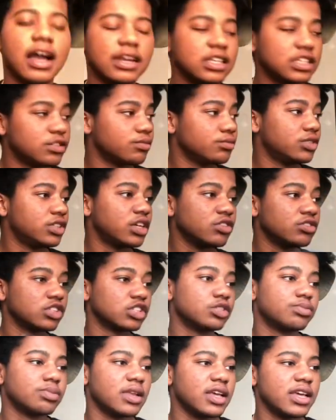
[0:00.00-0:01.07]
these from
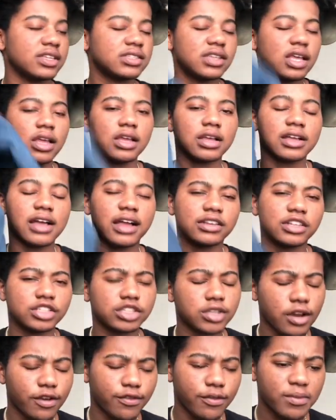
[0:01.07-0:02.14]
Children's Place, got the
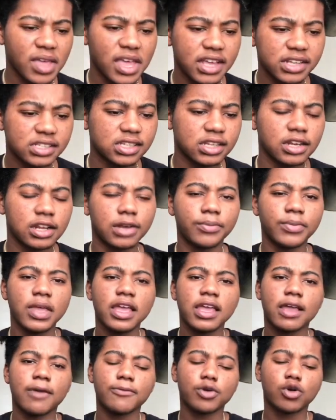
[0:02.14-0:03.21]
shirt from H&M, and
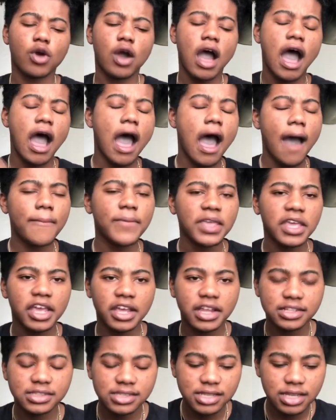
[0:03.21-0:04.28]
we're going to
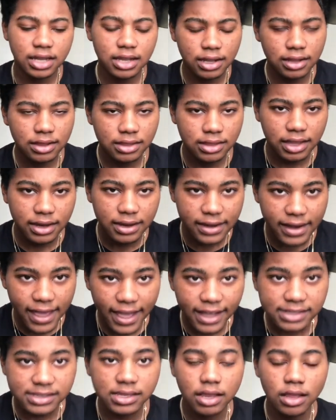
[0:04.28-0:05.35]
hop into the
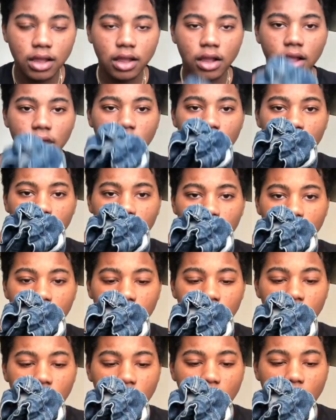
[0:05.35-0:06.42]
next
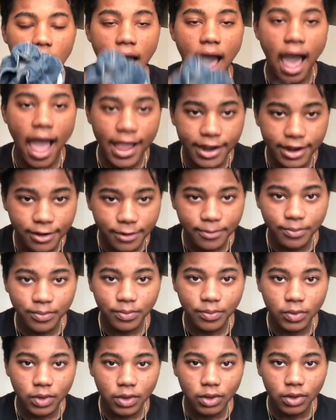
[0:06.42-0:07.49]
item
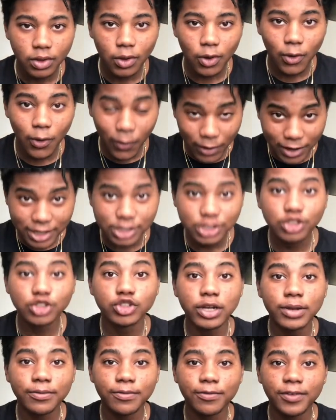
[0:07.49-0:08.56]
on this
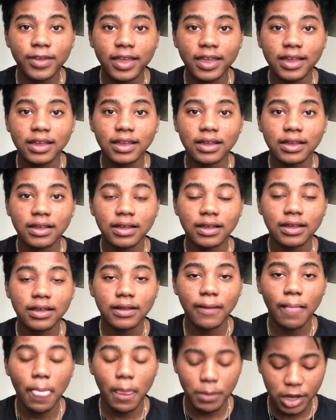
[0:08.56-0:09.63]
drip fit.
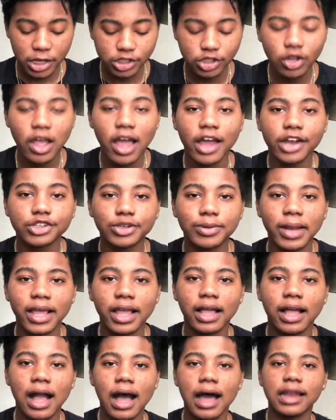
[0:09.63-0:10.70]
Mama, i show you how to drip
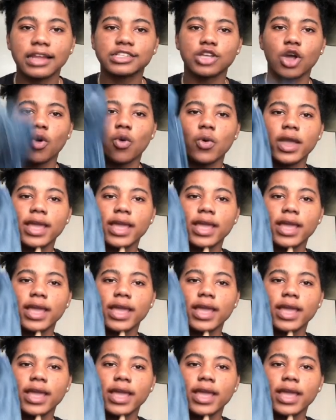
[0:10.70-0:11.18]
like God. Let's go.